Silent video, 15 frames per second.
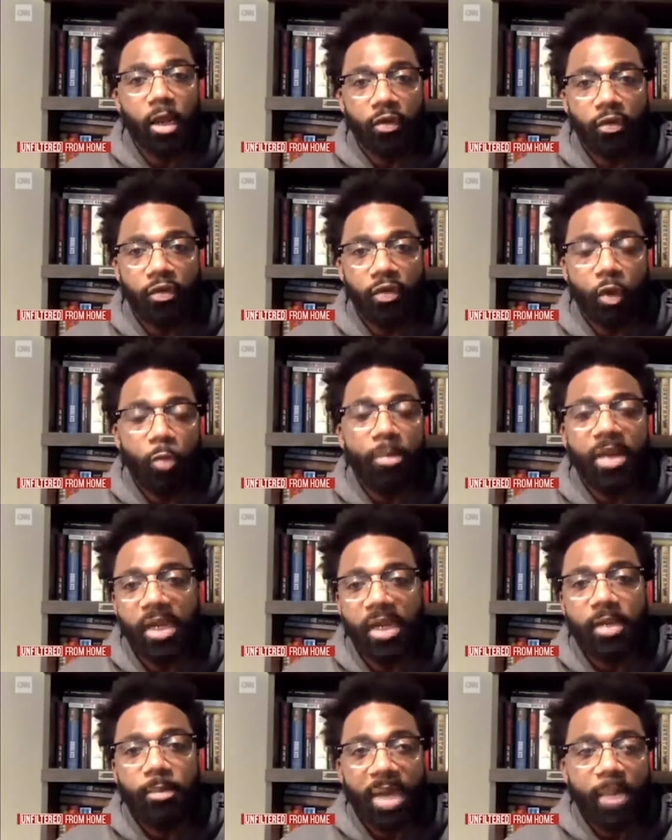so
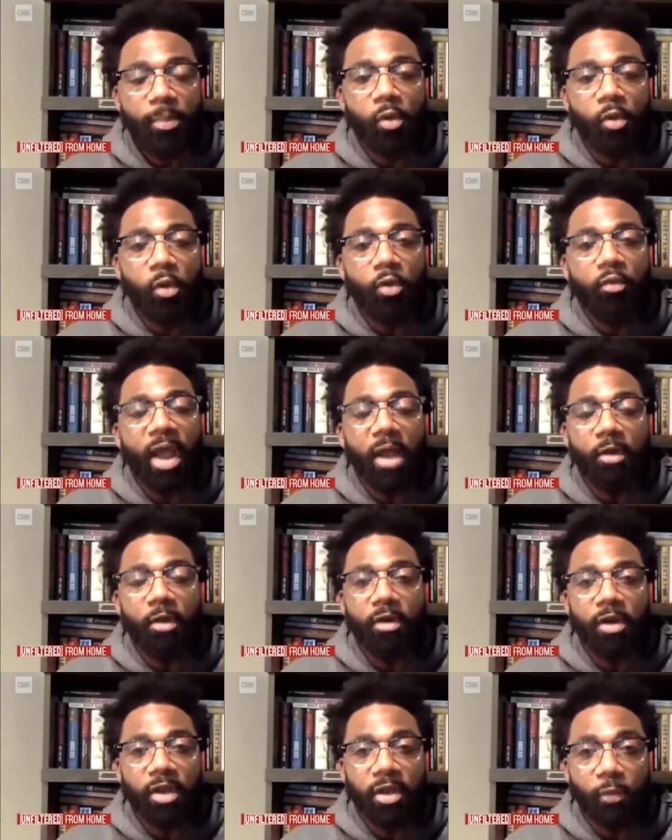many people
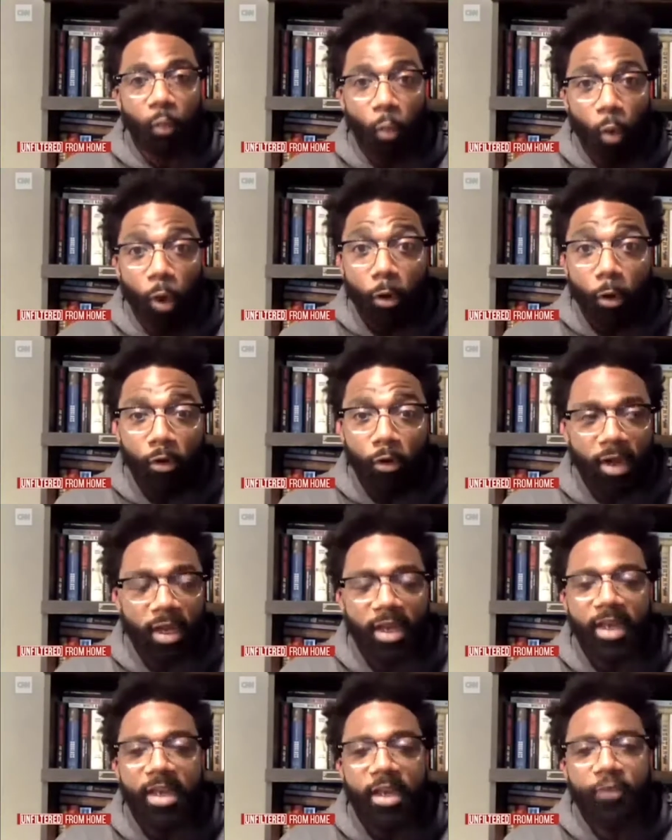around the world
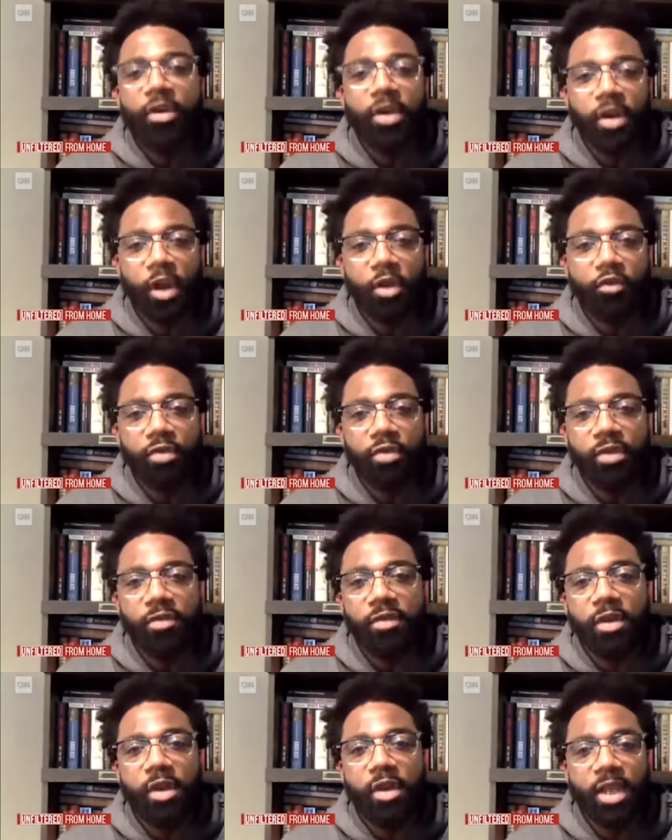in different
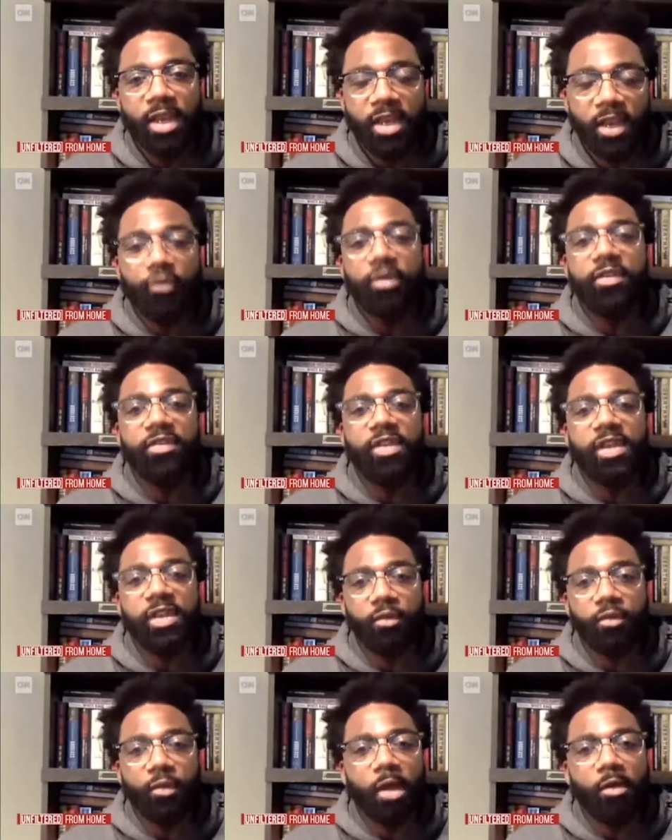countries and different
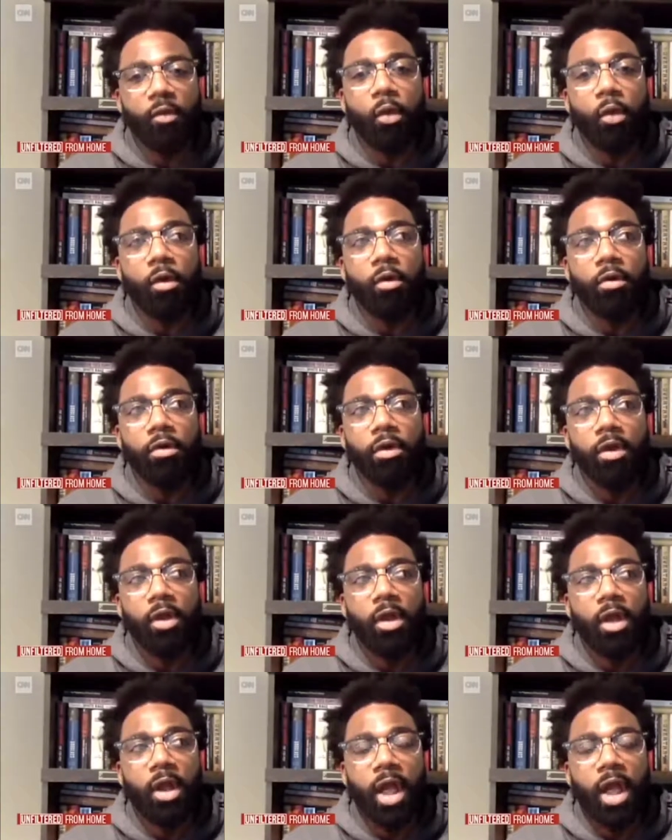cities around the world
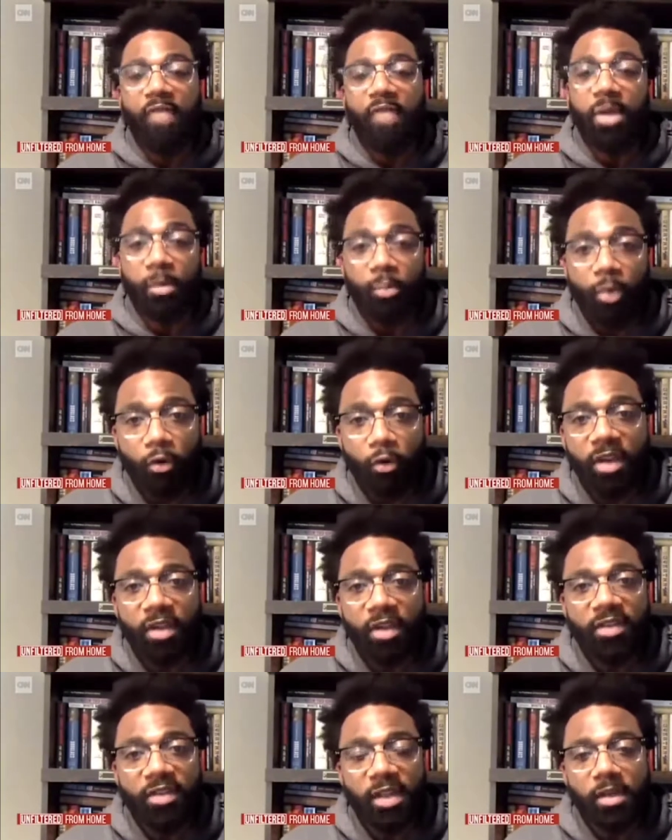have been
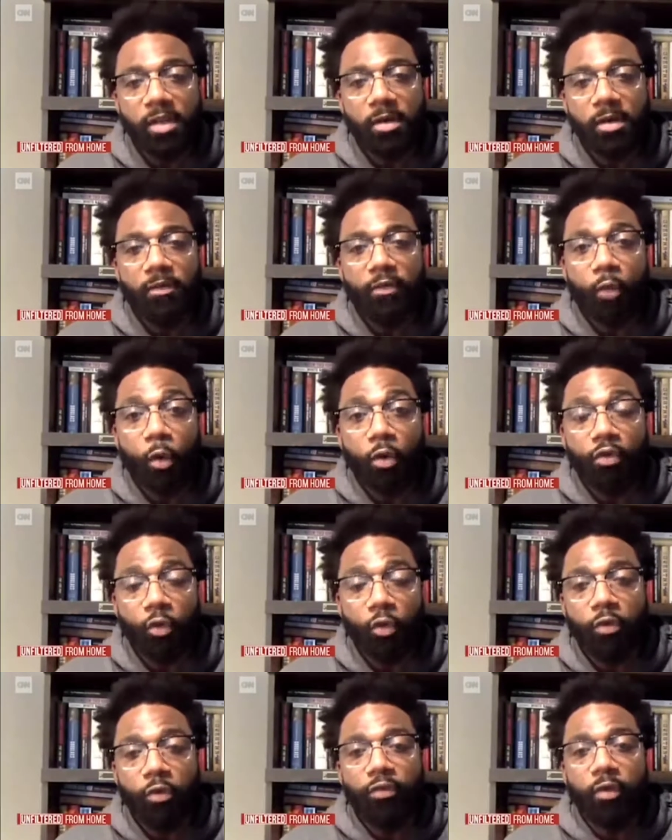protesting for
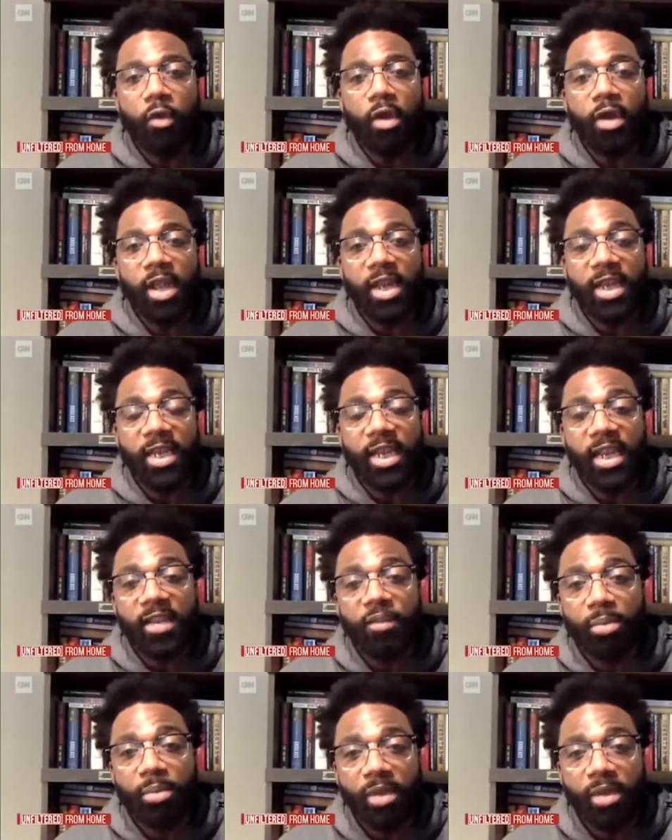George Floyd and against